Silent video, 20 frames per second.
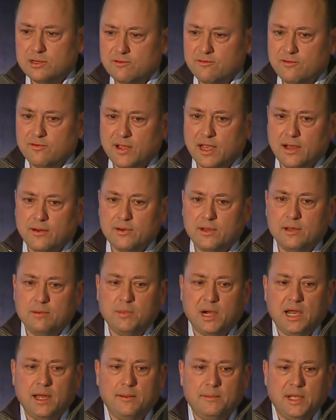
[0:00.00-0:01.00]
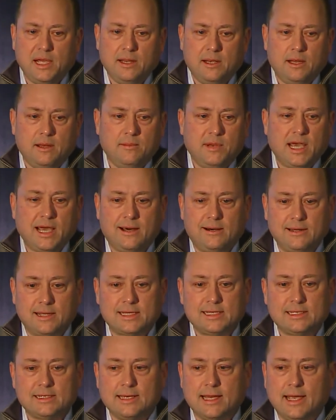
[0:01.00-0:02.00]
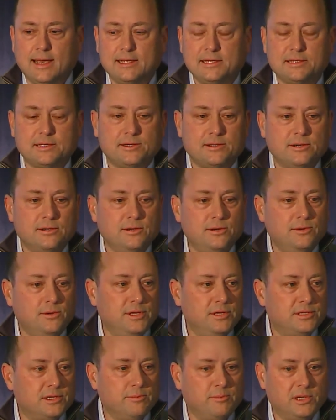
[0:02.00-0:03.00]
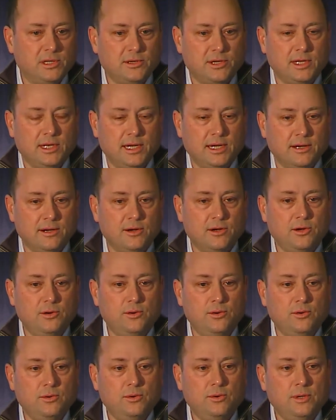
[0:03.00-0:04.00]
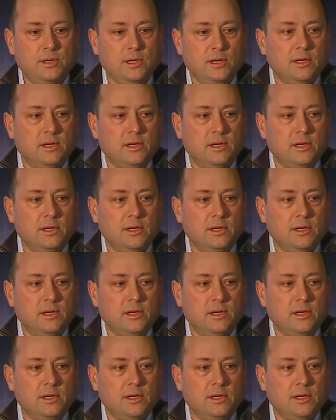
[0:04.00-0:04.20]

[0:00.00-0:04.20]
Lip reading: founded by a man named Alex Naster, who is a billionaire who